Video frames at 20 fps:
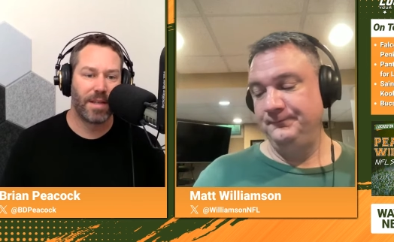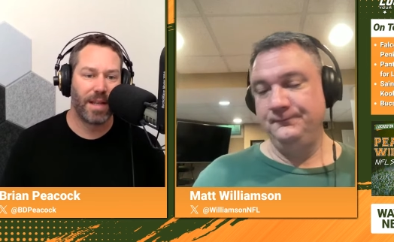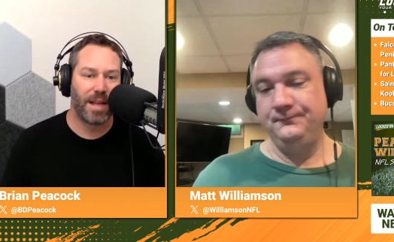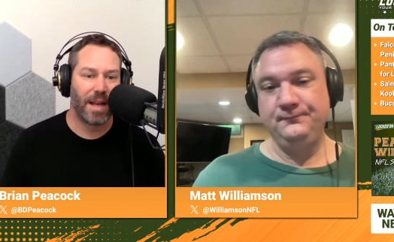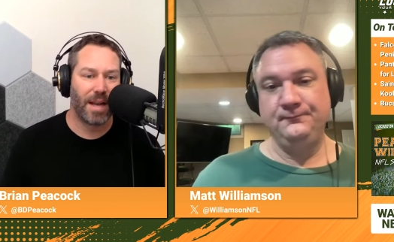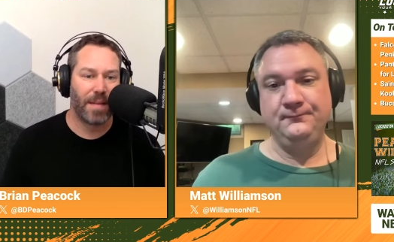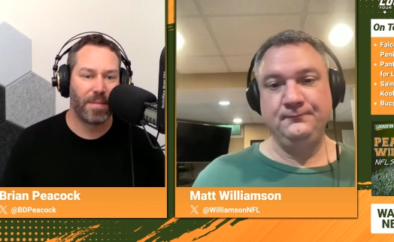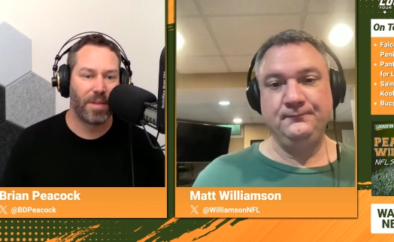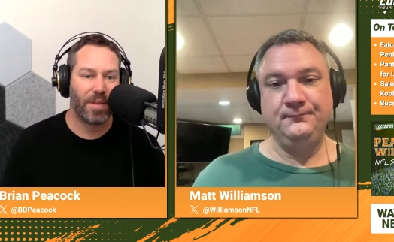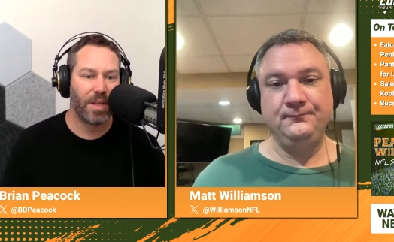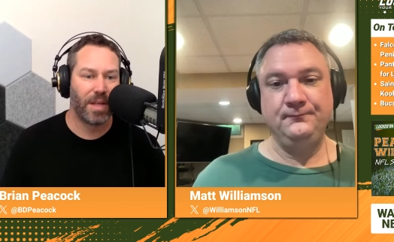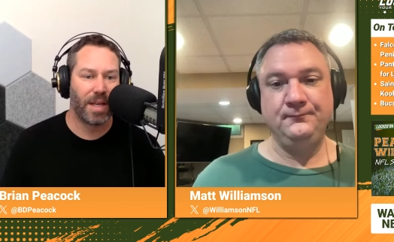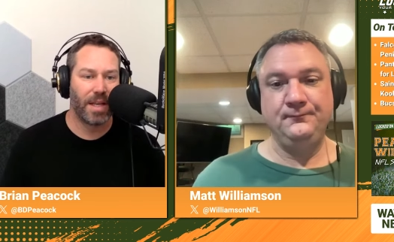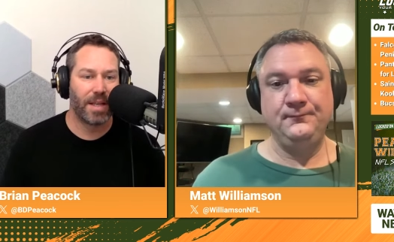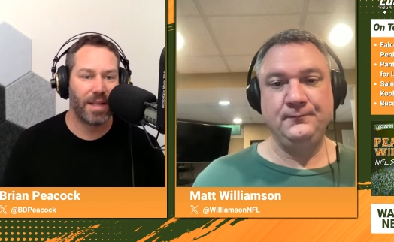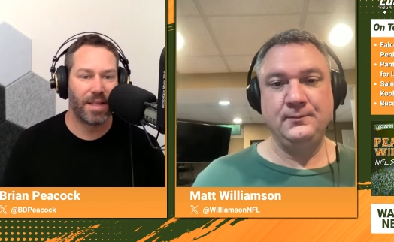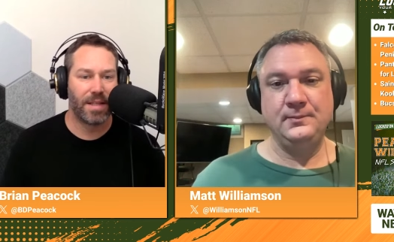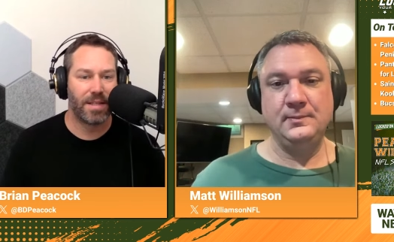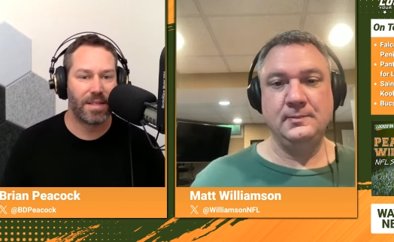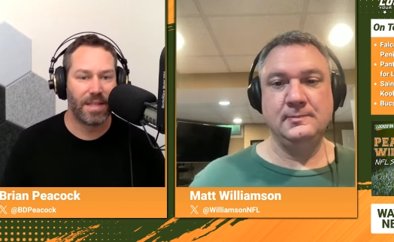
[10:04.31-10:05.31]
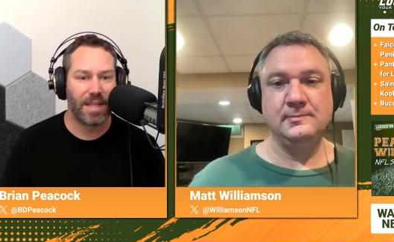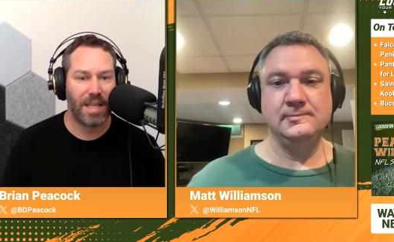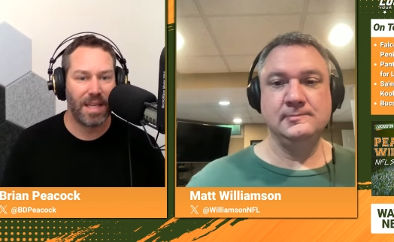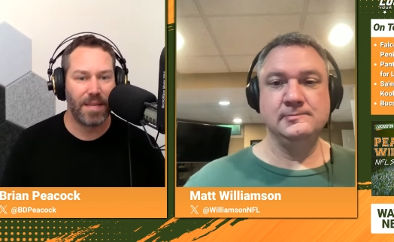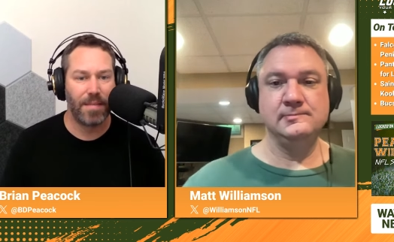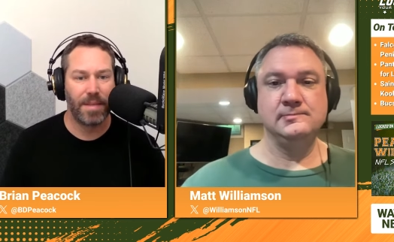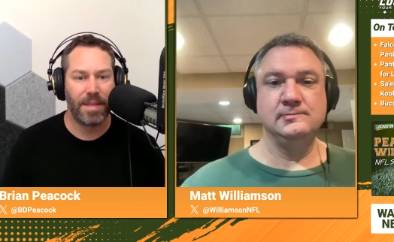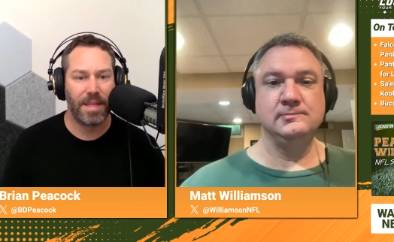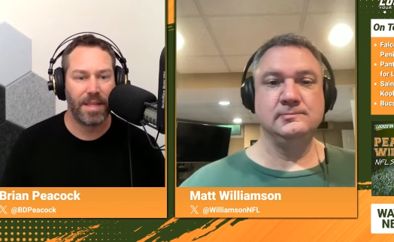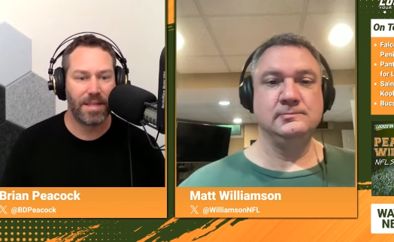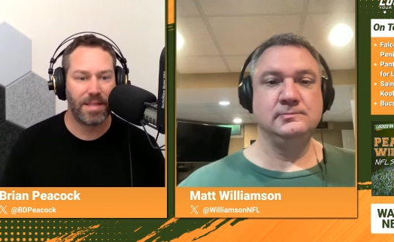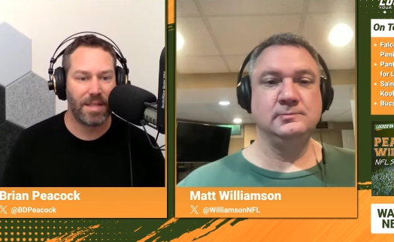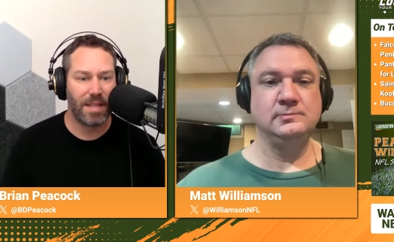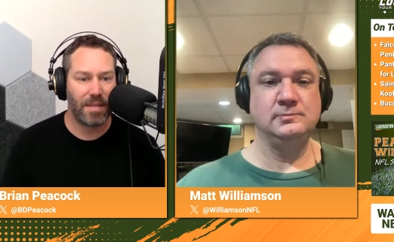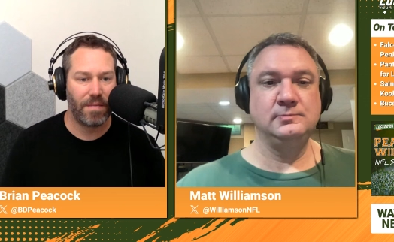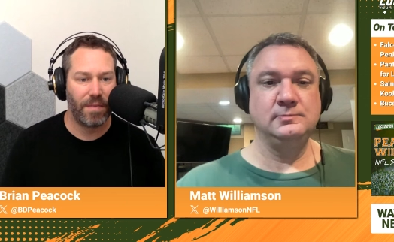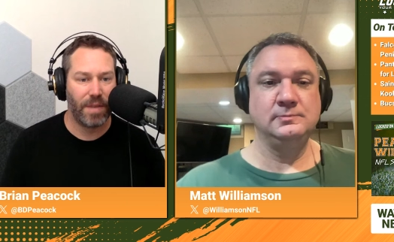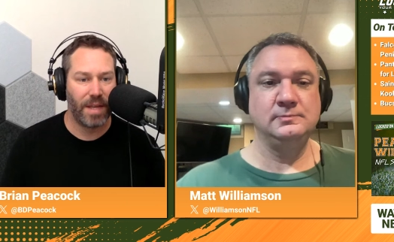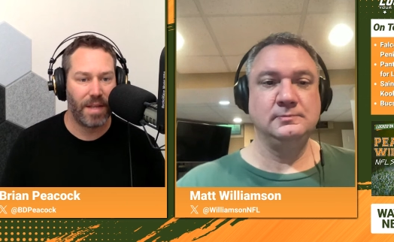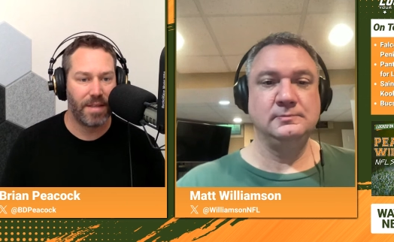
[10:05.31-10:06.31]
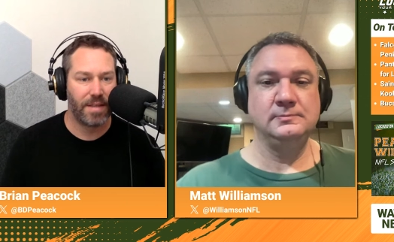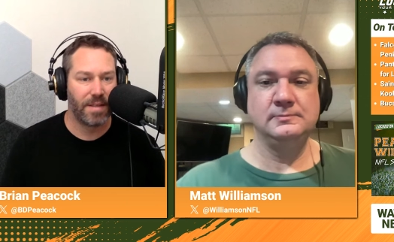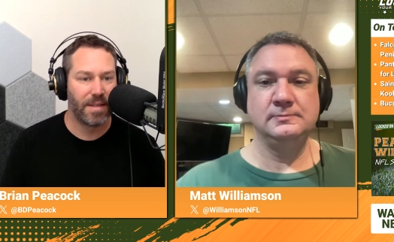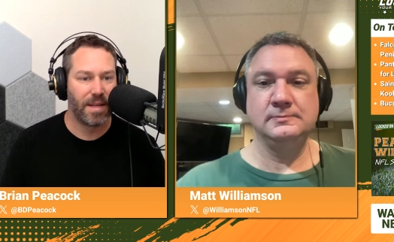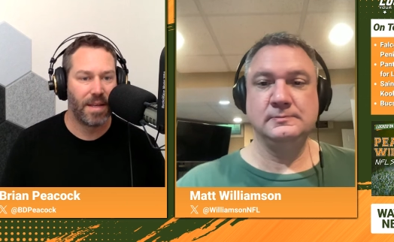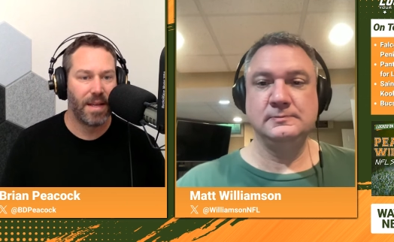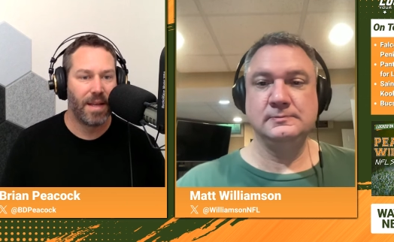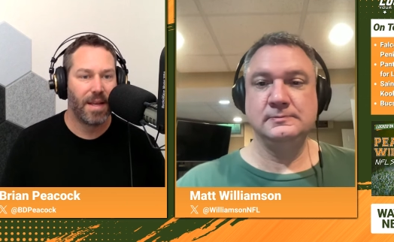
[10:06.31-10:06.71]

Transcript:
Speaker 1: And I'm looking at this team and this defense,